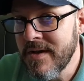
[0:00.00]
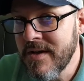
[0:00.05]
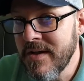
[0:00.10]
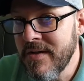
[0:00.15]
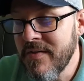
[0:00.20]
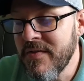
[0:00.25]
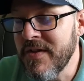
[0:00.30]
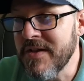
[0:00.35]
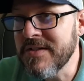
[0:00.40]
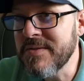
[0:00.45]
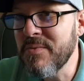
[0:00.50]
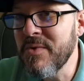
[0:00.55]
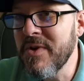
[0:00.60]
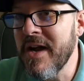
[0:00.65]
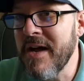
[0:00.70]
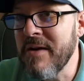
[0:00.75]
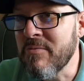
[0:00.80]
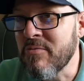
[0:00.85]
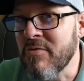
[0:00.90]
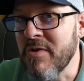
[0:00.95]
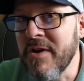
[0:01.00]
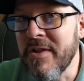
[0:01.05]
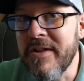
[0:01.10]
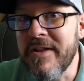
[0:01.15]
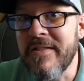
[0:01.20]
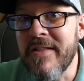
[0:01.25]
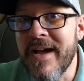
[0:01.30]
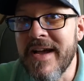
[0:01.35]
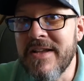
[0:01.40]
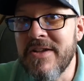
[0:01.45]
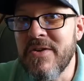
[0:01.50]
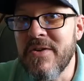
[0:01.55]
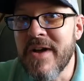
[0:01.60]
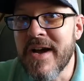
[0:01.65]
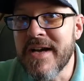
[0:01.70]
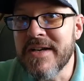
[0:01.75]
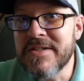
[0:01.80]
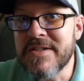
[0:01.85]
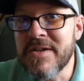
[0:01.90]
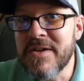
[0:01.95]
This one I'd really like you
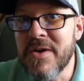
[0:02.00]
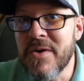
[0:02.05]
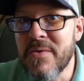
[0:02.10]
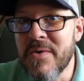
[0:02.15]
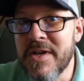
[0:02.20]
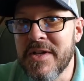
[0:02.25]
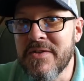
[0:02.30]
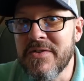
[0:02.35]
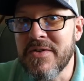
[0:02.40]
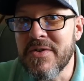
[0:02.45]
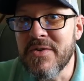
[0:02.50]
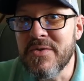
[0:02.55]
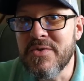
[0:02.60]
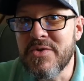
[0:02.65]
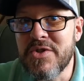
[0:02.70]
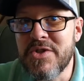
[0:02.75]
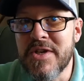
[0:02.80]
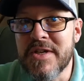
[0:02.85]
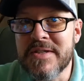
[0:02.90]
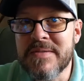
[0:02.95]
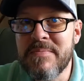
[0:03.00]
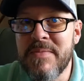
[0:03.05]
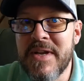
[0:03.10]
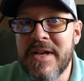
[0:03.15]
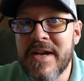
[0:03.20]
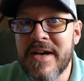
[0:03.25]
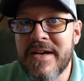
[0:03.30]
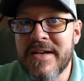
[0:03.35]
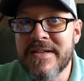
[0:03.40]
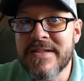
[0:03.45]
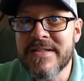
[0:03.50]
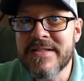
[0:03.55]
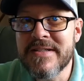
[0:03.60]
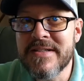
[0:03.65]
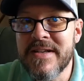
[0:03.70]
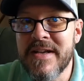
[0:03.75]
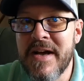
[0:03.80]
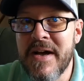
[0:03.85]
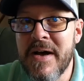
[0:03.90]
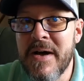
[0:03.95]
guys to go into just because
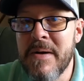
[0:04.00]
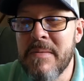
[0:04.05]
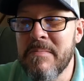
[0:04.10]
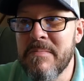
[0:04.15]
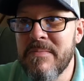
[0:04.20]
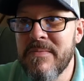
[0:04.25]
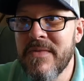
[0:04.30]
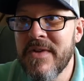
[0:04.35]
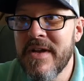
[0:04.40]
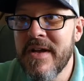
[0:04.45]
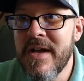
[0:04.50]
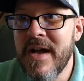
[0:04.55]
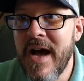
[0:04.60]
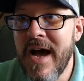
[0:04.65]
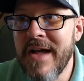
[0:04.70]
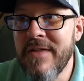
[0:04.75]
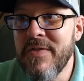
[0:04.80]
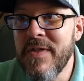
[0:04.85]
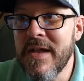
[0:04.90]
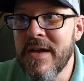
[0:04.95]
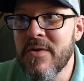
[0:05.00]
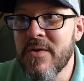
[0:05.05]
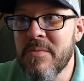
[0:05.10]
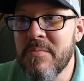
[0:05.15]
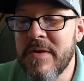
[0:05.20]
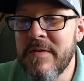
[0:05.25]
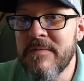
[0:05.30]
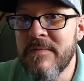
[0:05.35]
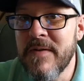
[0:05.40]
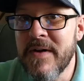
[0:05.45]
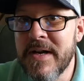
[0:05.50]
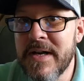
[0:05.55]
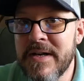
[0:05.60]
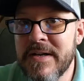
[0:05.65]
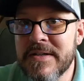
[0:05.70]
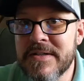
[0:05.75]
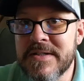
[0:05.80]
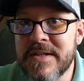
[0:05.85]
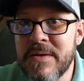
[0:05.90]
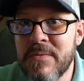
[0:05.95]
I think it would be funny
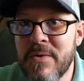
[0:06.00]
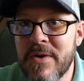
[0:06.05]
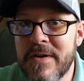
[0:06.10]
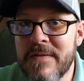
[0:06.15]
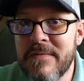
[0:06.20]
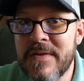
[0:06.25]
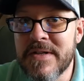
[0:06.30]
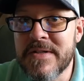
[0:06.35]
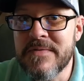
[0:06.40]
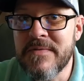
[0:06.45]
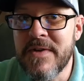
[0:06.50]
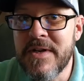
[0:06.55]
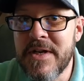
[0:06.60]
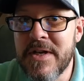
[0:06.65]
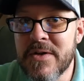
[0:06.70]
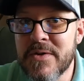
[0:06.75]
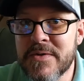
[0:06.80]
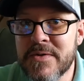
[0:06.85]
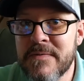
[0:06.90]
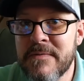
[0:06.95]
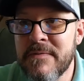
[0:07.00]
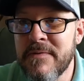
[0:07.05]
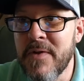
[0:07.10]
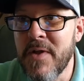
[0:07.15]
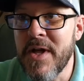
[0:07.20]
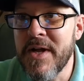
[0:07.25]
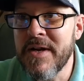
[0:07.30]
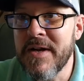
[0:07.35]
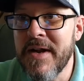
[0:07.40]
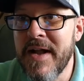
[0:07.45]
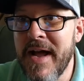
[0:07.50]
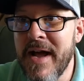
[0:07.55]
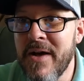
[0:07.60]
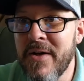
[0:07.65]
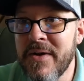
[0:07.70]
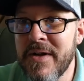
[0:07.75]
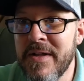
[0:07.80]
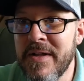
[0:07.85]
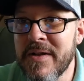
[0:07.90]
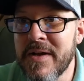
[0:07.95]
to see one of his videos flooded
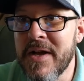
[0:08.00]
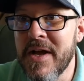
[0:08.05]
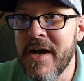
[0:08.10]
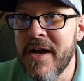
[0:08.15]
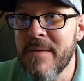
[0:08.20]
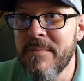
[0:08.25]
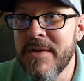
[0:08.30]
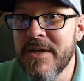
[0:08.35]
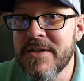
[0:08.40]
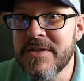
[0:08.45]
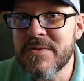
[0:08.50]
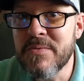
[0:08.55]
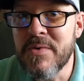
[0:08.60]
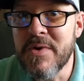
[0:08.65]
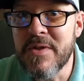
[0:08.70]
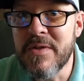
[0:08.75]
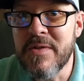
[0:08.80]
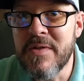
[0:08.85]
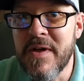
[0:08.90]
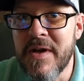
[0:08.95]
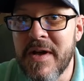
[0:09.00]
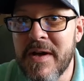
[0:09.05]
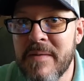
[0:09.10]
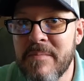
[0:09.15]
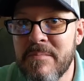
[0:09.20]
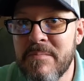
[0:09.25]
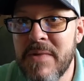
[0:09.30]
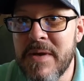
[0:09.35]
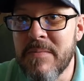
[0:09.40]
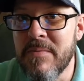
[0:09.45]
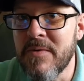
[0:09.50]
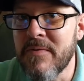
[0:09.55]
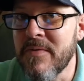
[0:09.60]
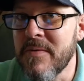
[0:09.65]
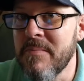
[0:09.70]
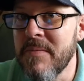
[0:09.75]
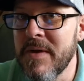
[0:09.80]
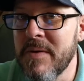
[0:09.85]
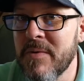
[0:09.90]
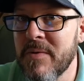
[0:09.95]
out in the comments with people
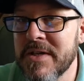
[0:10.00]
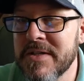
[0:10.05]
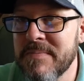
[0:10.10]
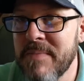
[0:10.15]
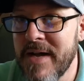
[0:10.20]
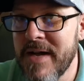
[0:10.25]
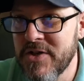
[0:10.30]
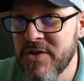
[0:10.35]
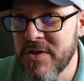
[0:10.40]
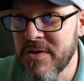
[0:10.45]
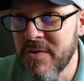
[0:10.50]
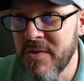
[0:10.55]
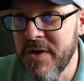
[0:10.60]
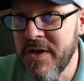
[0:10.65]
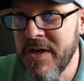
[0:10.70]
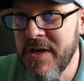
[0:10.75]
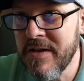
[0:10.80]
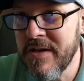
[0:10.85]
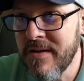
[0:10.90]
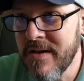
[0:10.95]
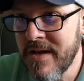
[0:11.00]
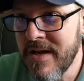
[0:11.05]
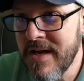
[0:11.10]
from Midwest Magic Cleaning.